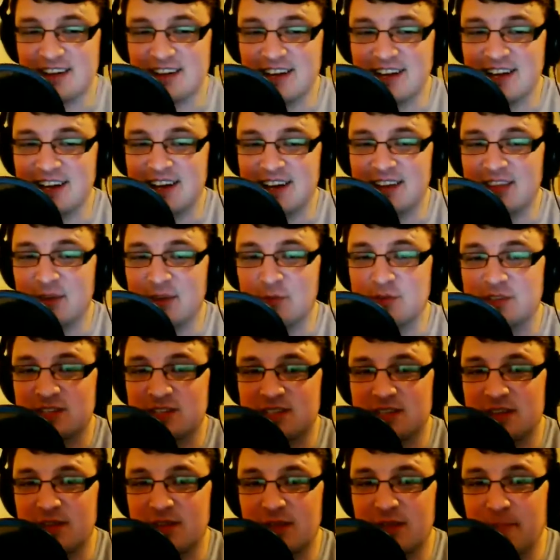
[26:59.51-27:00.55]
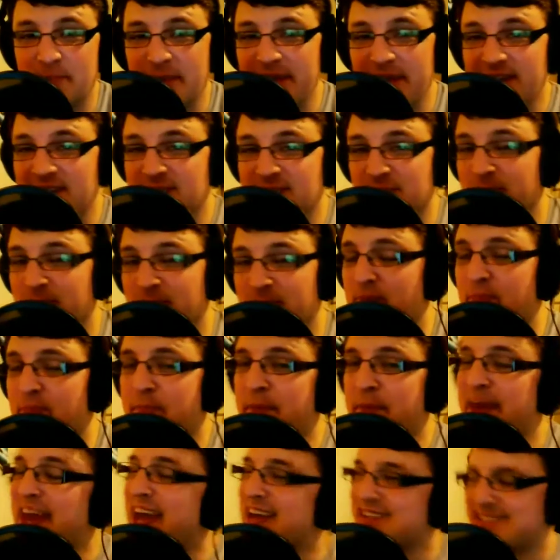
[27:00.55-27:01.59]
there was
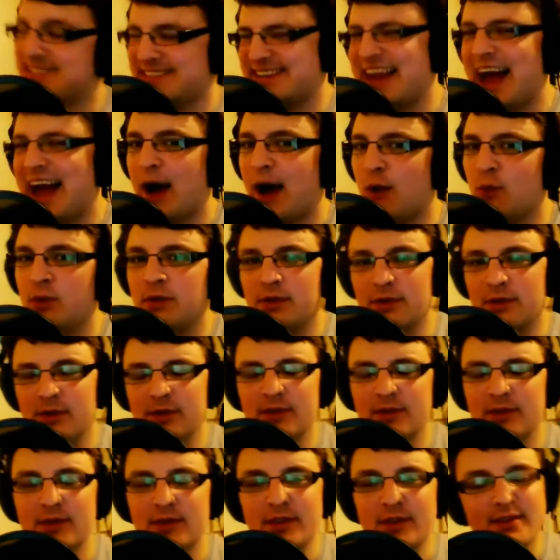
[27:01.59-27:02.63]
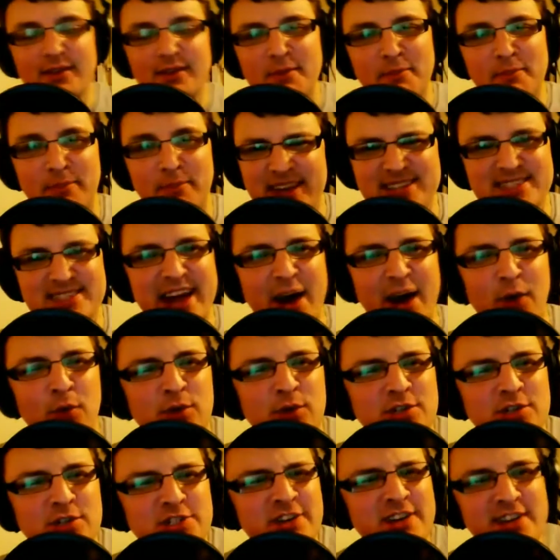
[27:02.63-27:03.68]
PS Now,
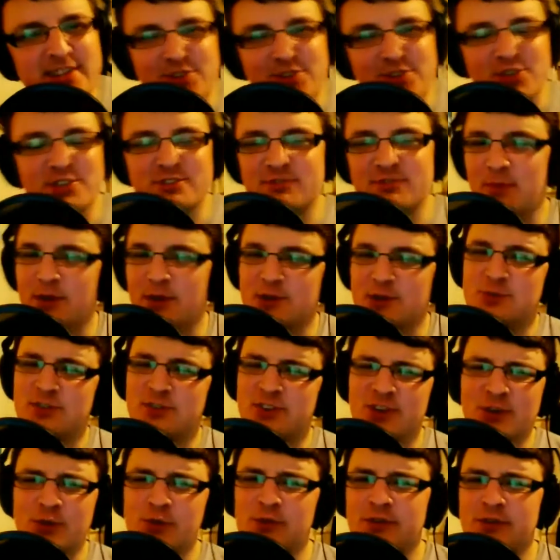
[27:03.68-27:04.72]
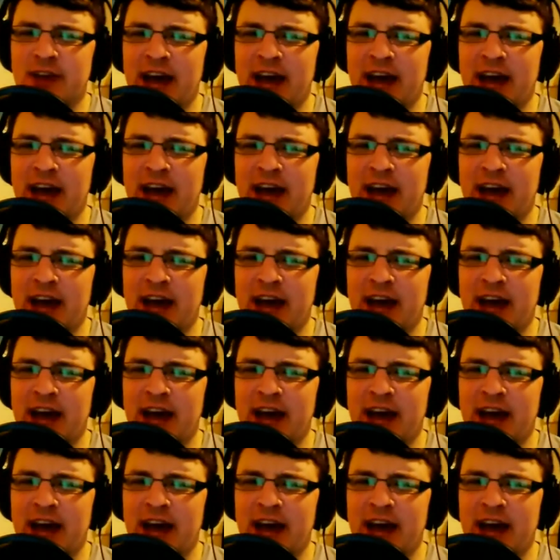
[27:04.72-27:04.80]
which just reminds you of Google